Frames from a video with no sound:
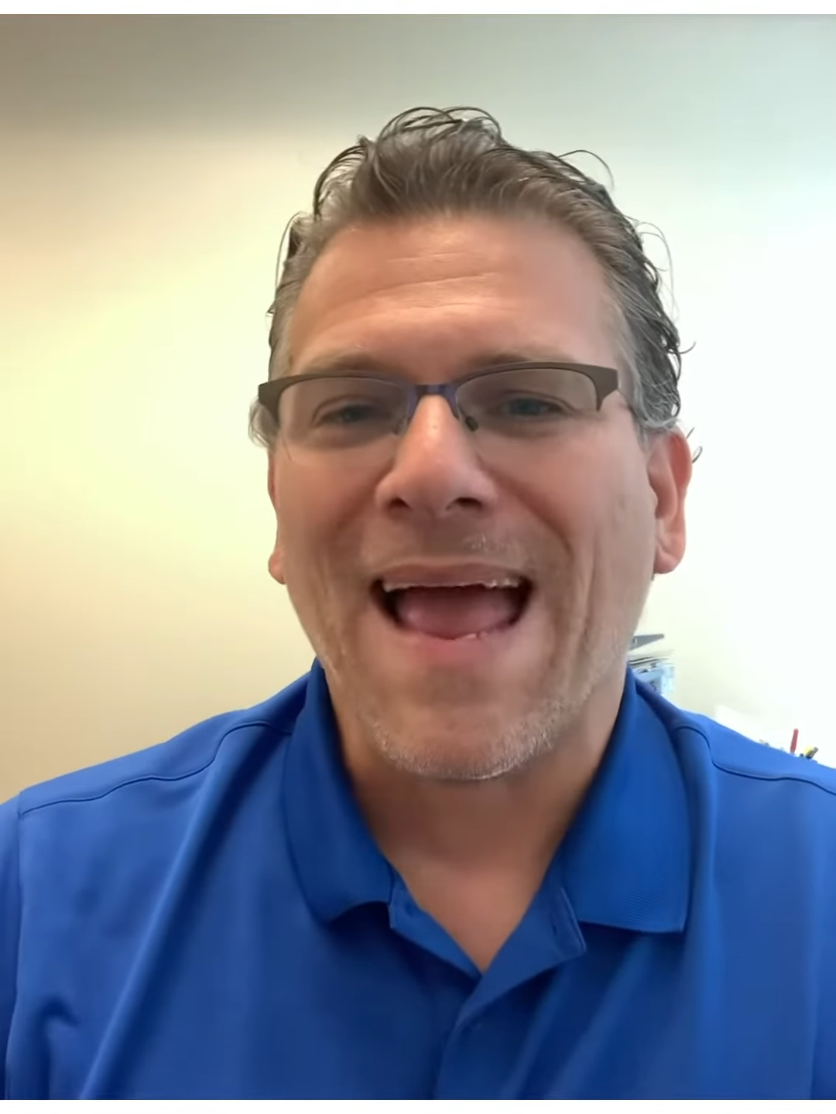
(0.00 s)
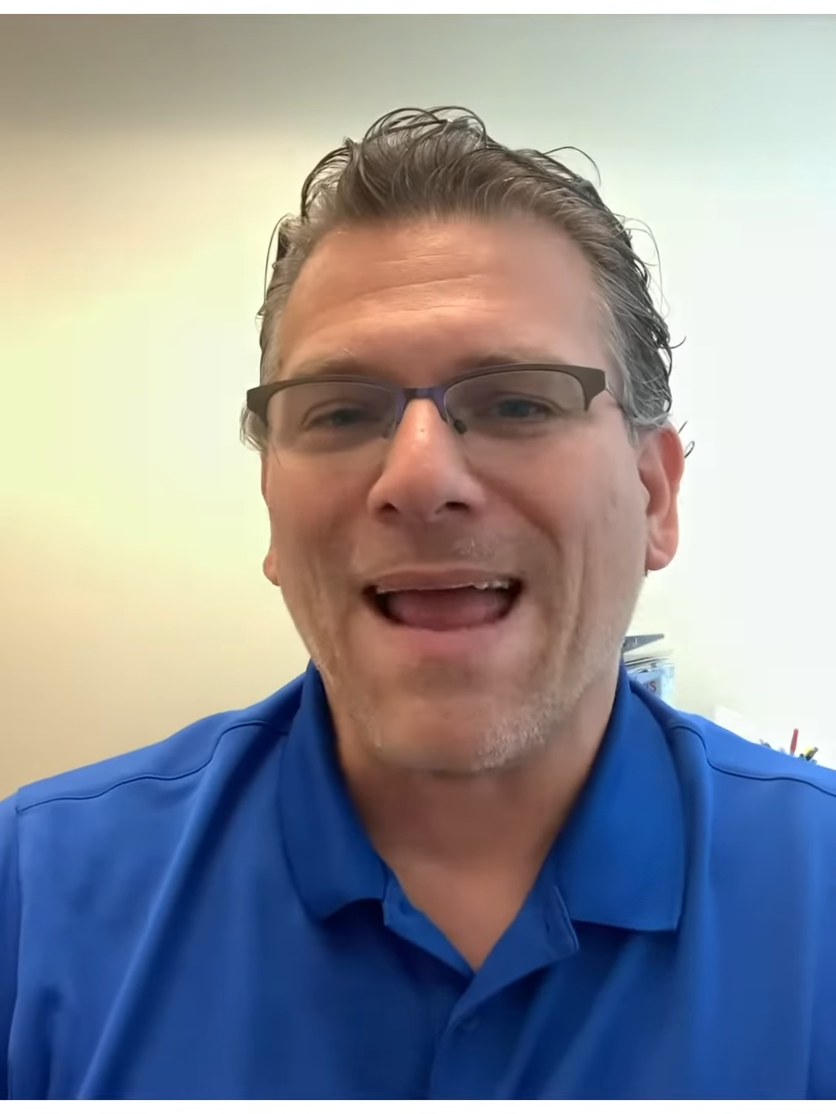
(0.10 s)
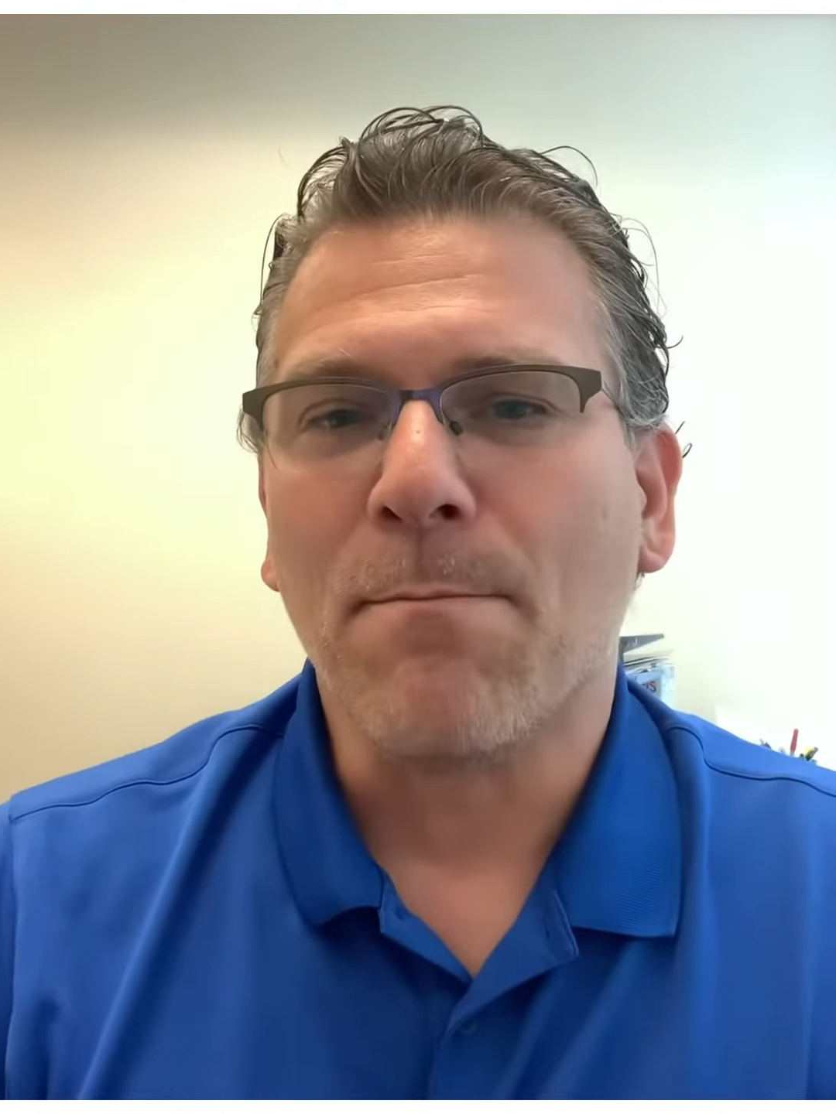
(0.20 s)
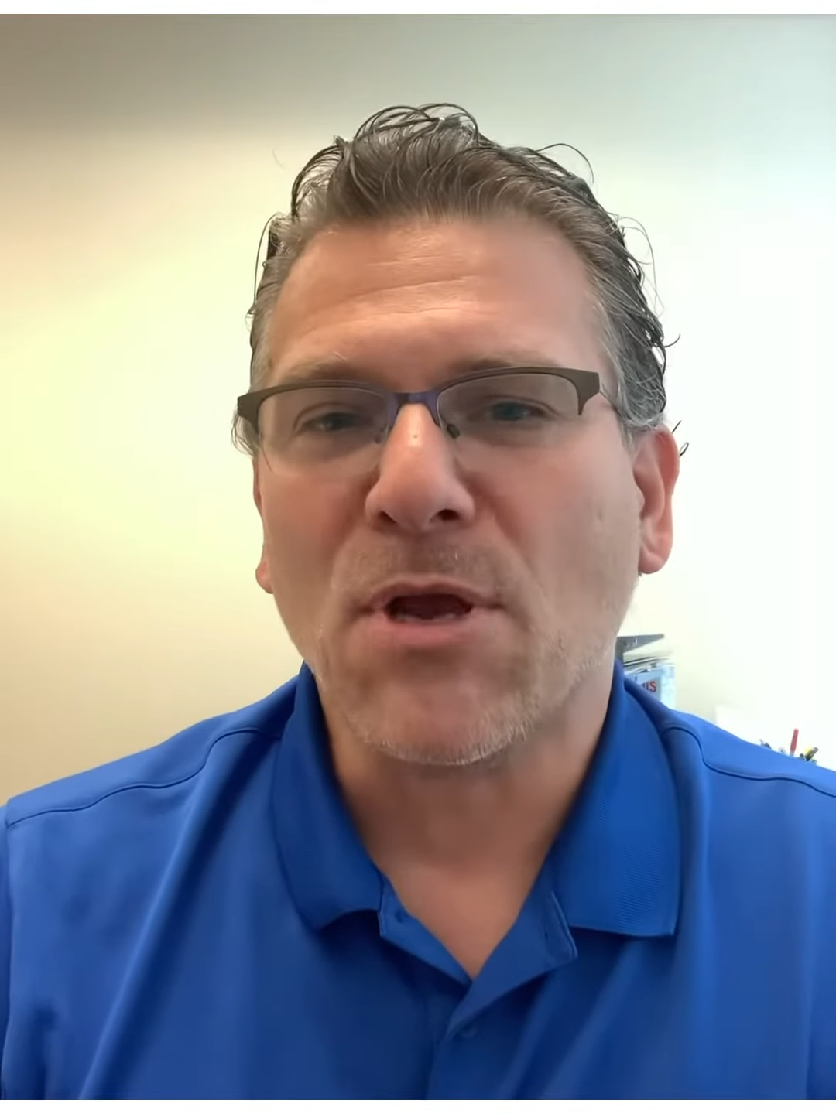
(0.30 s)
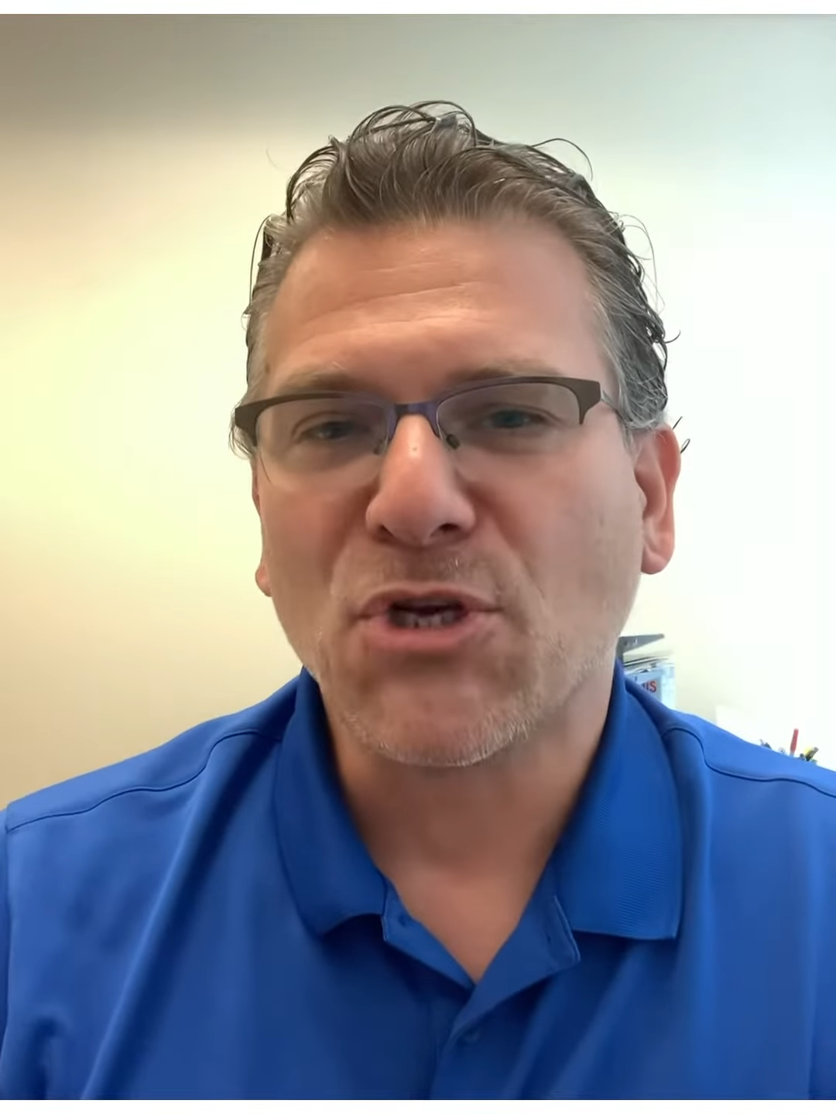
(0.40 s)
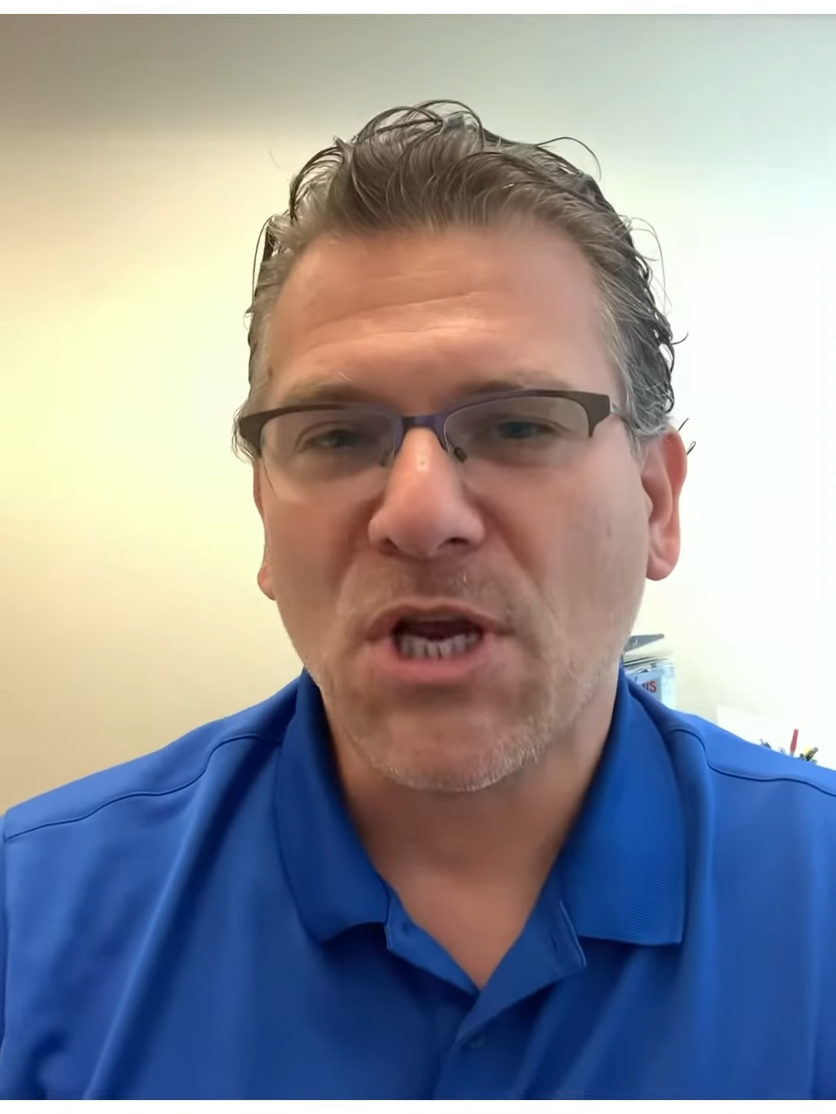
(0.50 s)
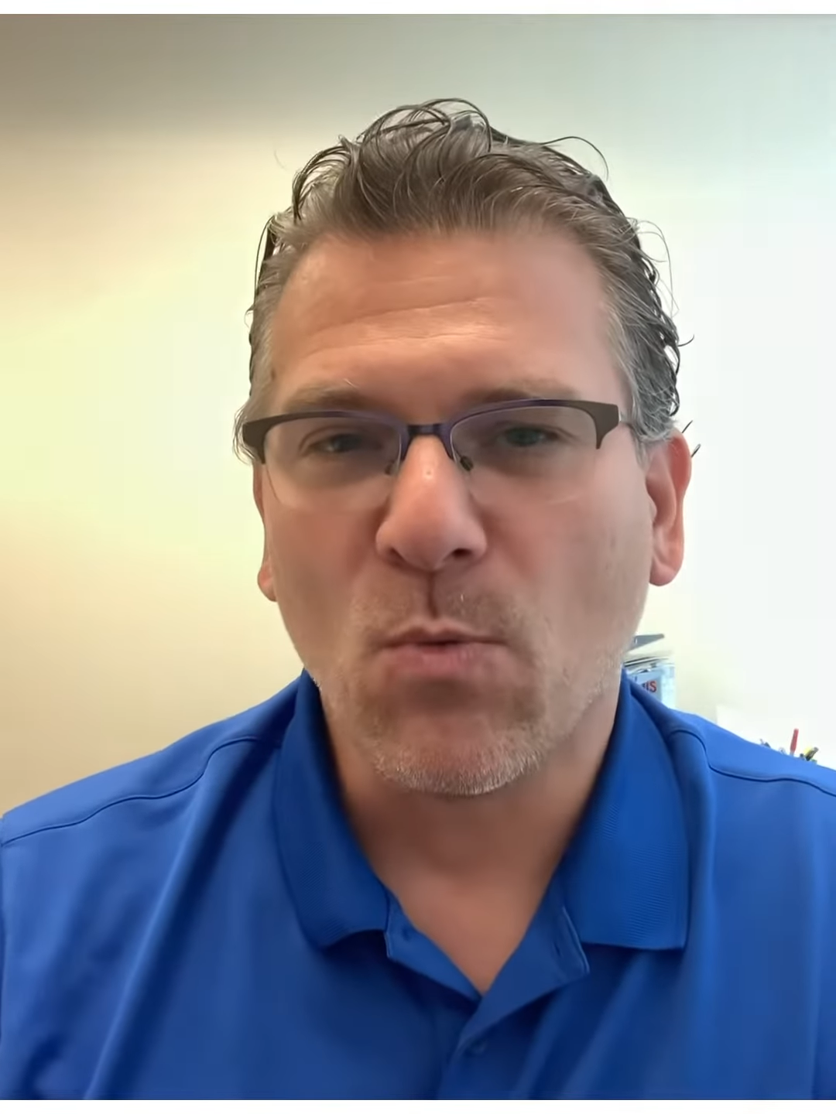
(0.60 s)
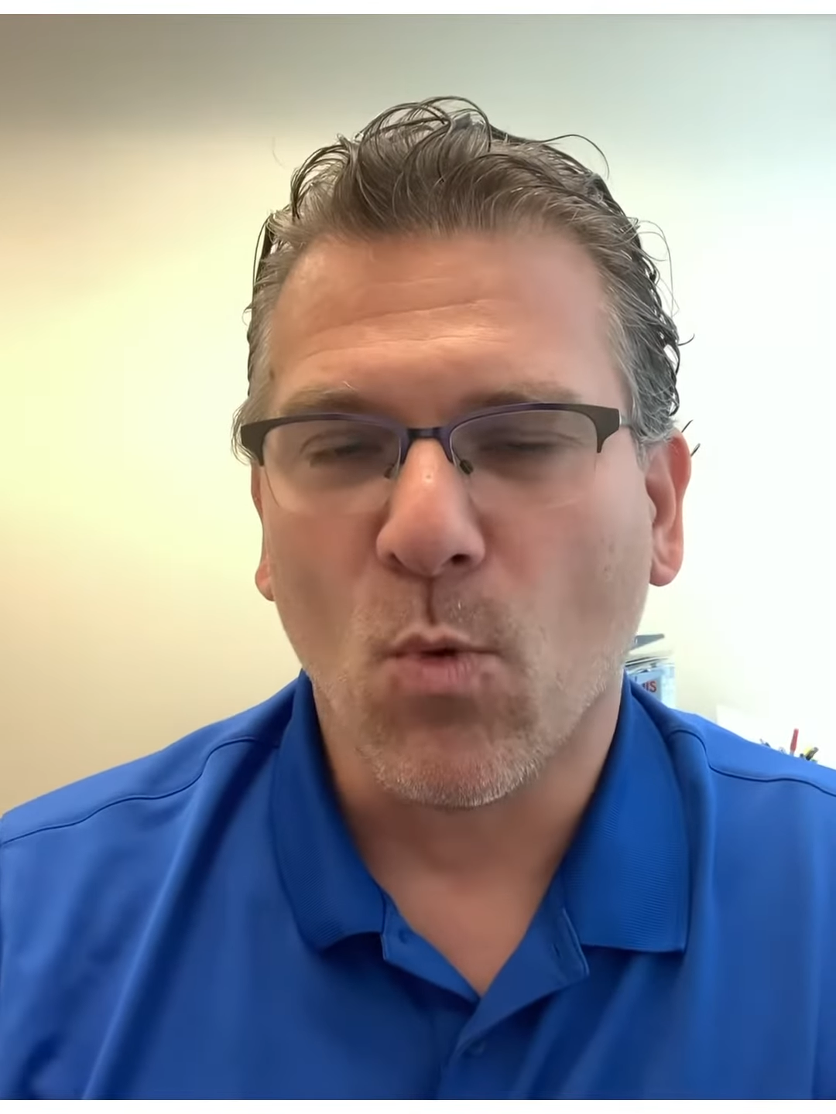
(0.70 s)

A Michigan